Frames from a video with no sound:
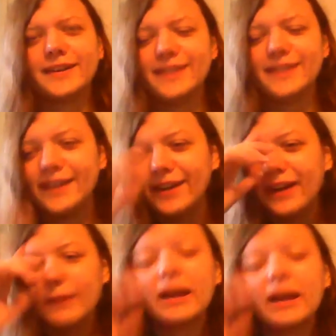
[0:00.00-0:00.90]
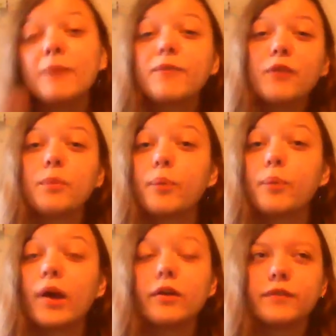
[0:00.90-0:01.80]
I mean, I'm very
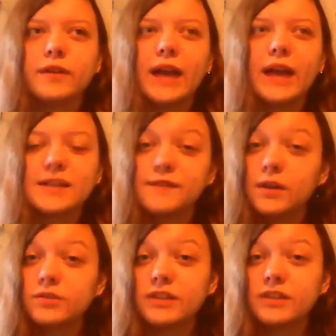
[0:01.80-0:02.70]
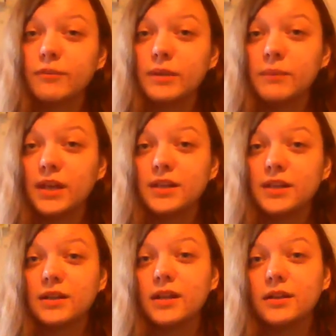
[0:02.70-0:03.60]
proud of the last videos that I've been
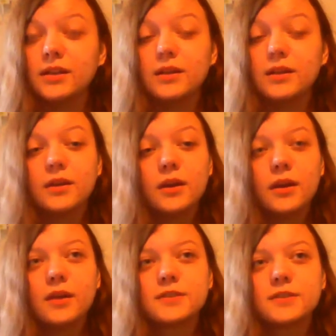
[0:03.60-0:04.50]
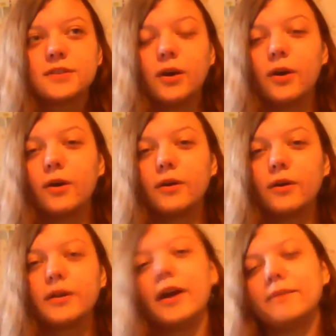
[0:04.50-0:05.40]
making lately. So
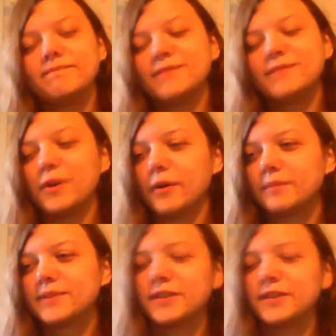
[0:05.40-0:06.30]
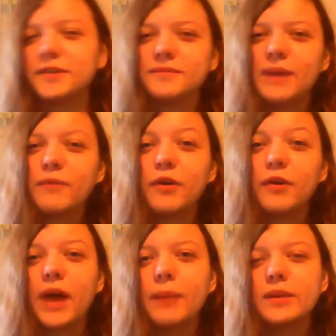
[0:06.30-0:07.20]
yeah, you know, so I'm very
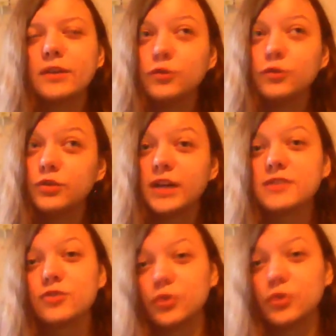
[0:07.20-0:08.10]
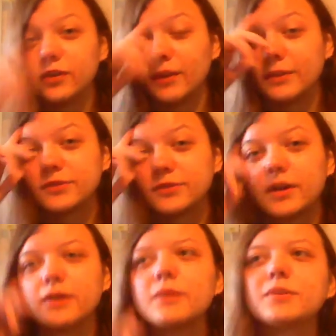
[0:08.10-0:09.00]
happy that you guys enjoy them as
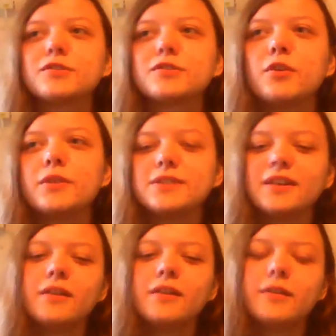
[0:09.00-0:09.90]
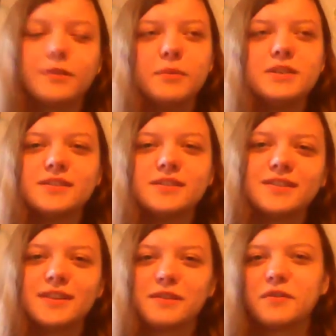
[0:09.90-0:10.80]
well. Because you're always saying, oh, amazing thing
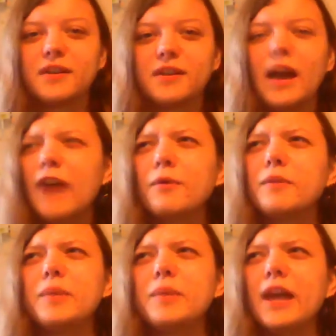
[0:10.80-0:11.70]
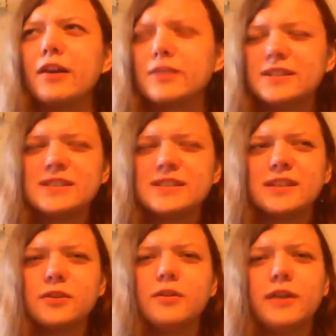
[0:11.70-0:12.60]
and everything. I don't want to be
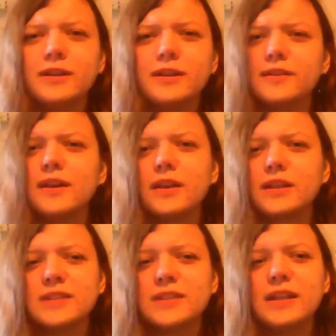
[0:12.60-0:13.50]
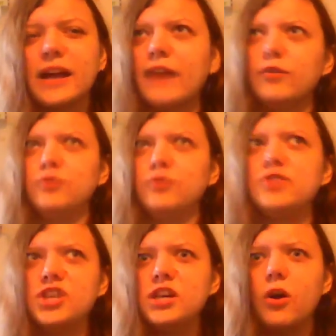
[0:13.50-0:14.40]
egotistical or anything, like saying that I have a huge
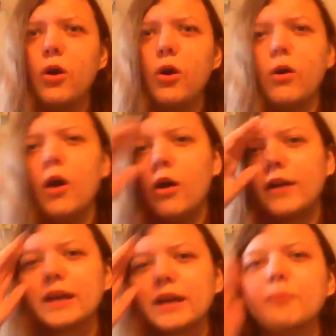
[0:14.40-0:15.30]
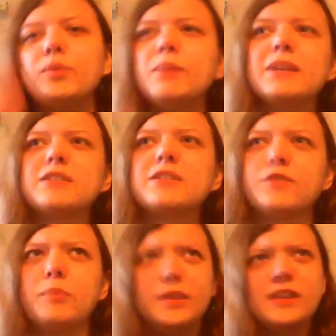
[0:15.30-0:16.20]
ego, or like I'm putting myself on
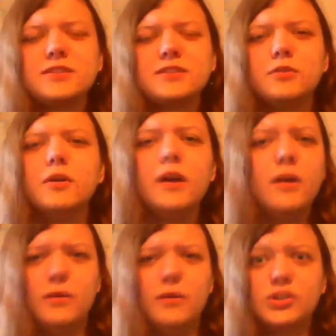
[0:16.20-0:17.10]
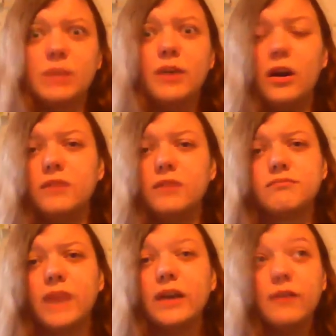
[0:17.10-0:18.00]
a pedestal, which I'm not.
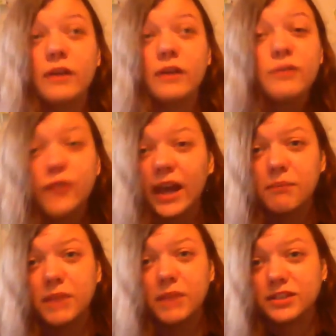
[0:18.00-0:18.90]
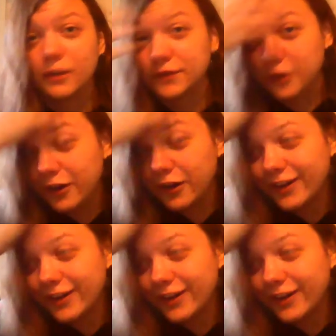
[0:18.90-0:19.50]
I even hate myself, so.